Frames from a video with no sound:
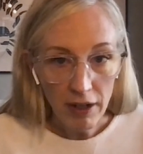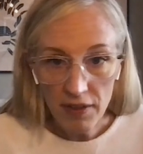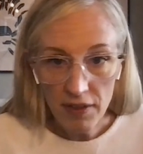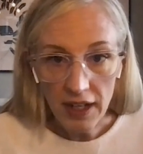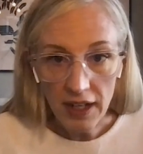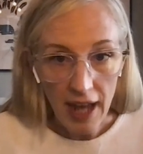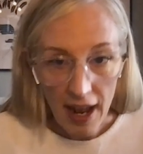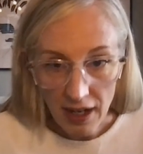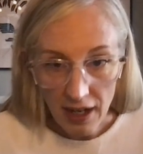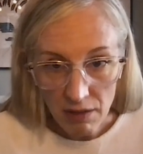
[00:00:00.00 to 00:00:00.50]
better
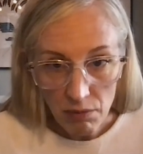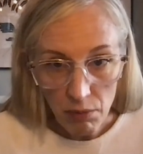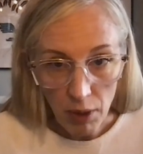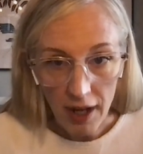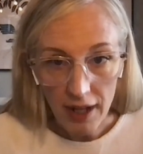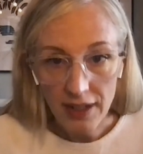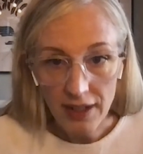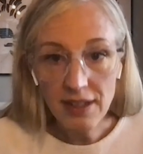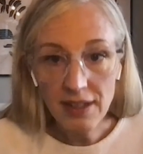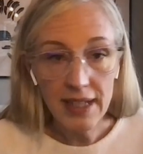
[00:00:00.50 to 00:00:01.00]
than
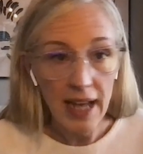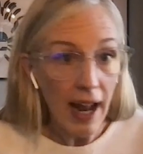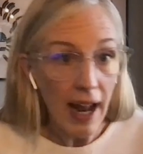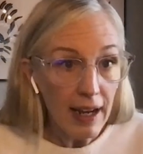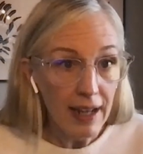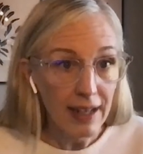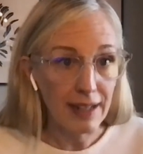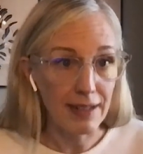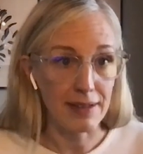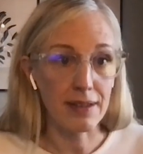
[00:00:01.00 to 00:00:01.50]
anyone,
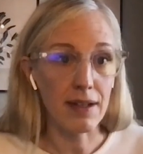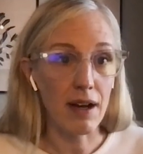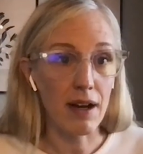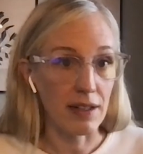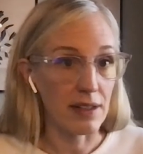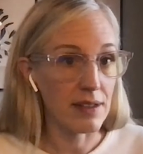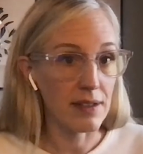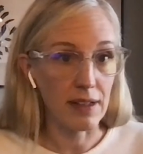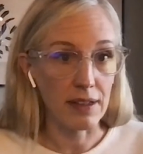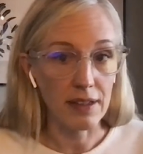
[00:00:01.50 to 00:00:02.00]
tech is
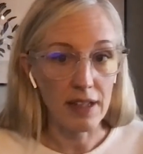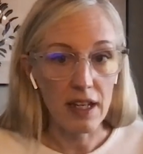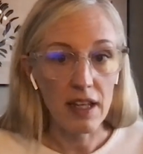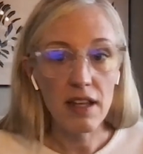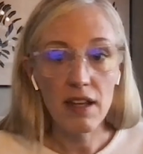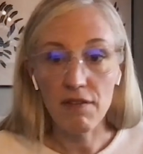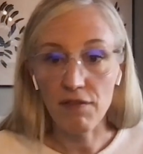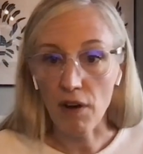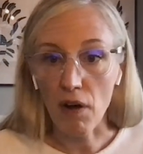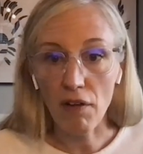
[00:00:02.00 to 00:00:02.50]

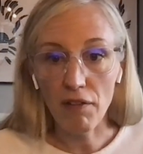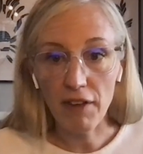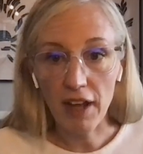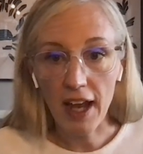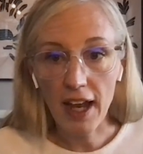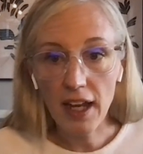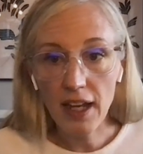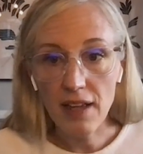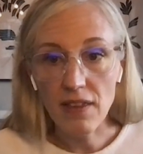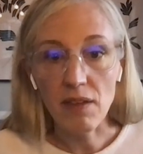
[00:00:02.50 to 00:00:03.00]
constantly
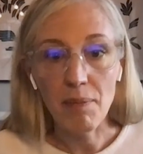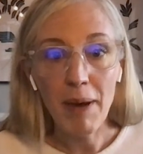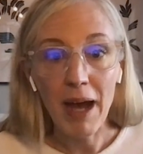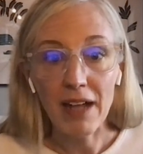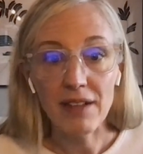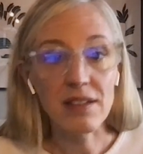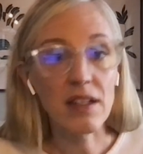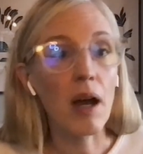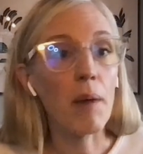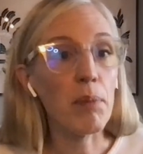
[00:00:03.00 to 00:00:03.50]
evolving. In the
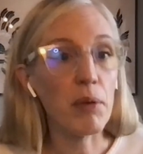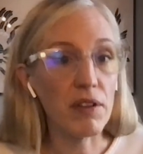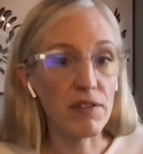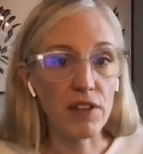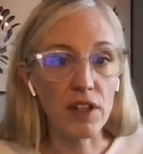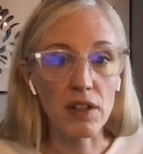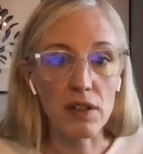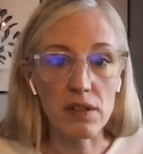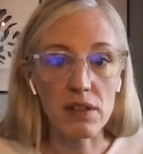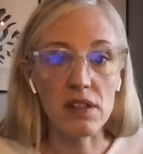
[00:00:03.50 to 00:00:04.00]
past couple
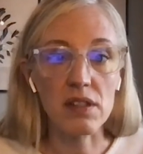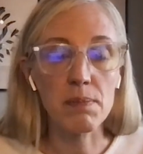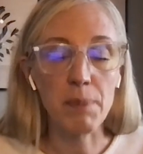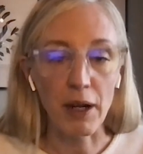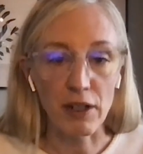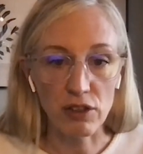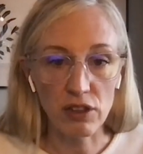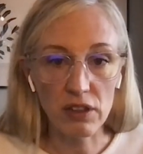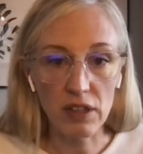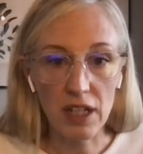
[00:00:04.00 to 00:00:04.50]
of years,
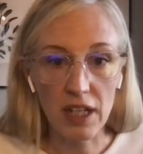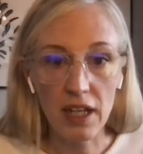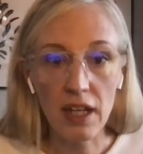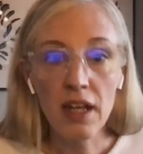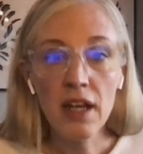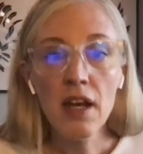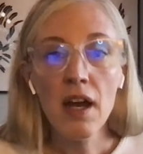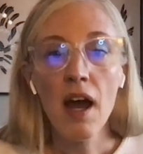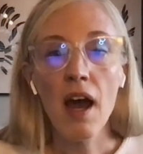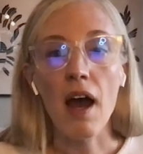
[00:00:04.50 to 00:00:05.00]

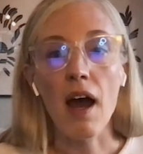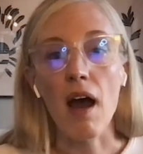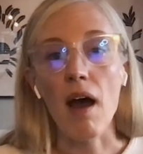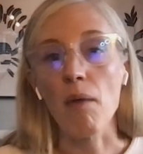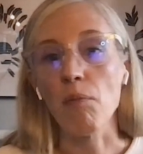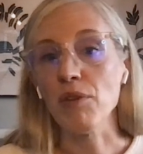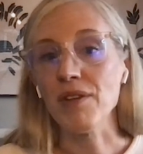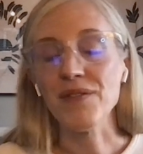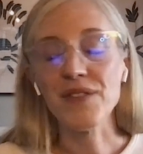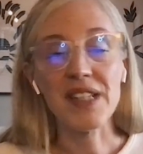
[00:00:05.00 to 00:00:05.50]
especially,
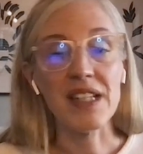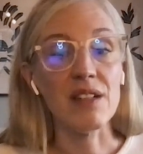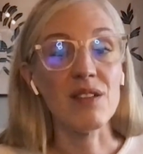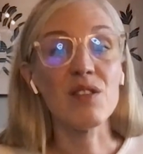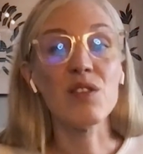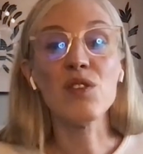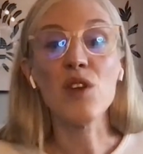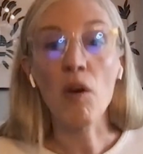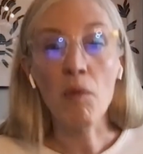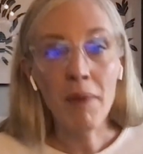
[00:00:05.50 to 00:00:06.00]
we've
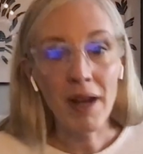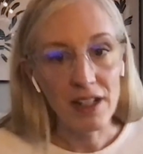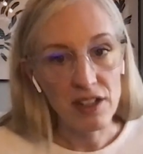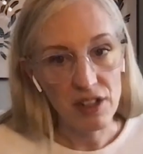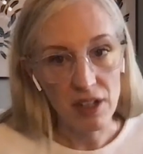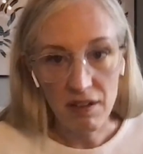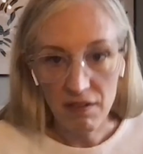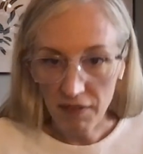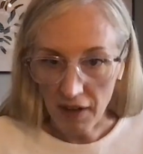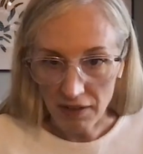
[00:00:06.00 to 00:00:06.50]
seen so
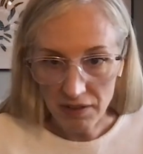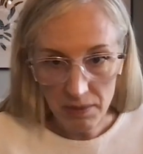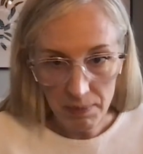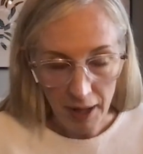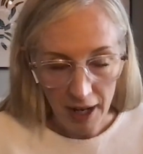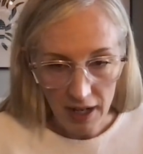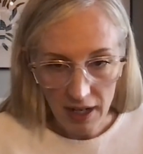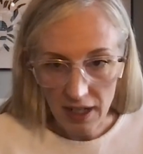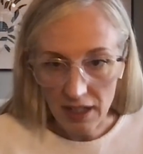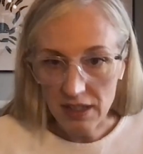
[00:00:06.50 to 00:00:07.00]
much
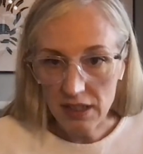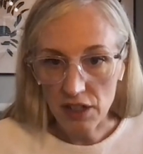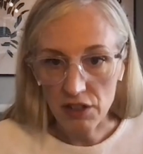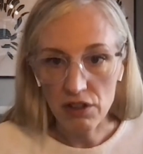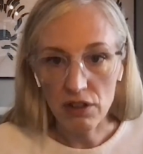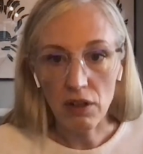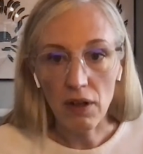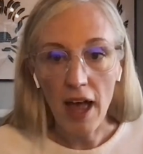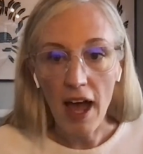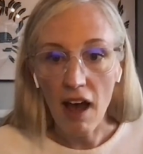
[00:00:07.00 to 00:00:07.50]
investment in
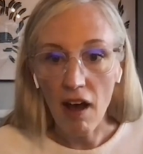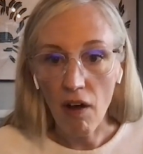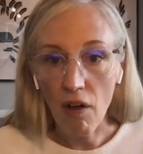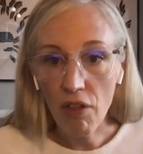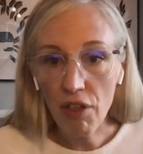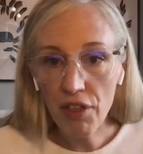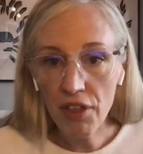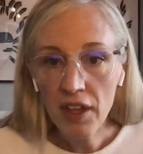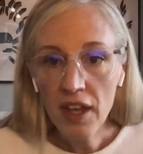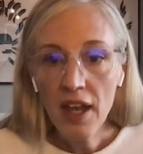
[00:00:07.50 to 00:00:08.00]
digital
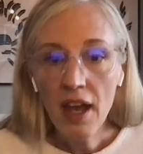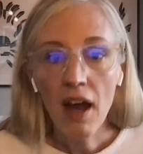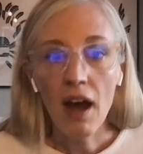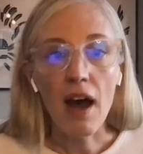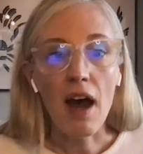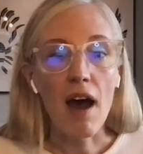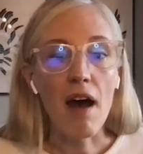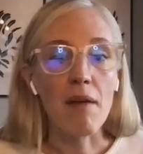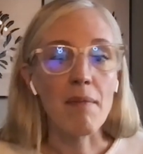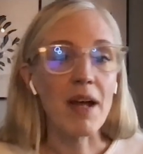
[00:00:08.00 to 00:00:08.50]
health,
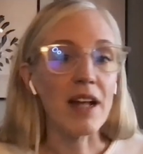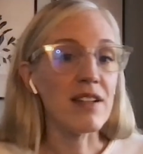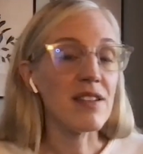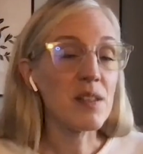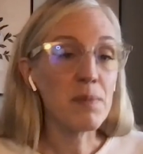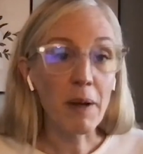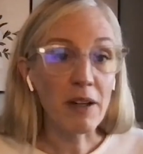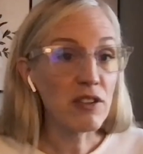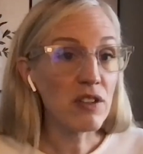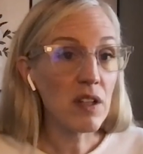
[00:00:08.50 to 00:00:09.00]
and
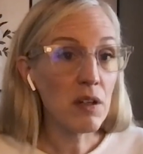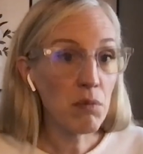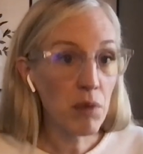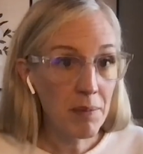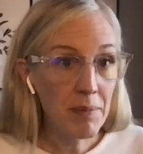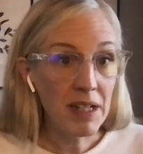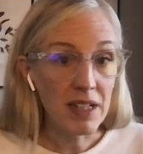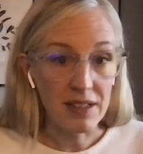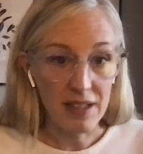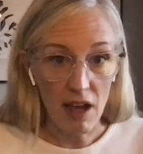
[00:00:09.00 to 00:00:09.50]
especially
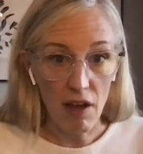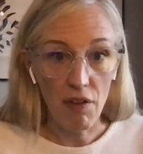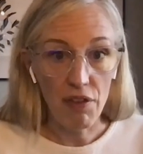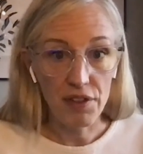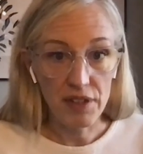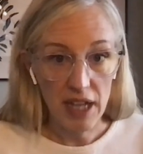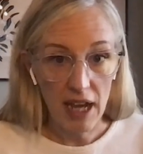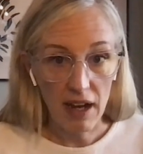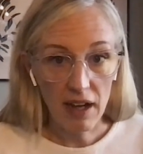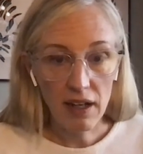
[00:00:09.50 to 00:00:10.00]
women's
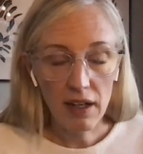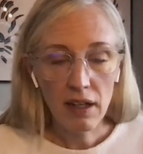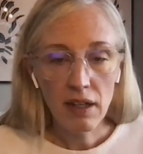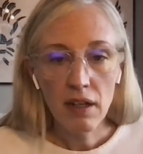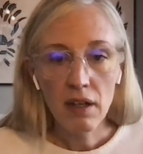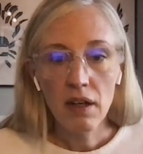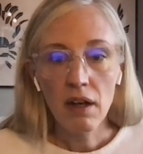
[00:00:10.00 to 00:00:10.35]
health tech.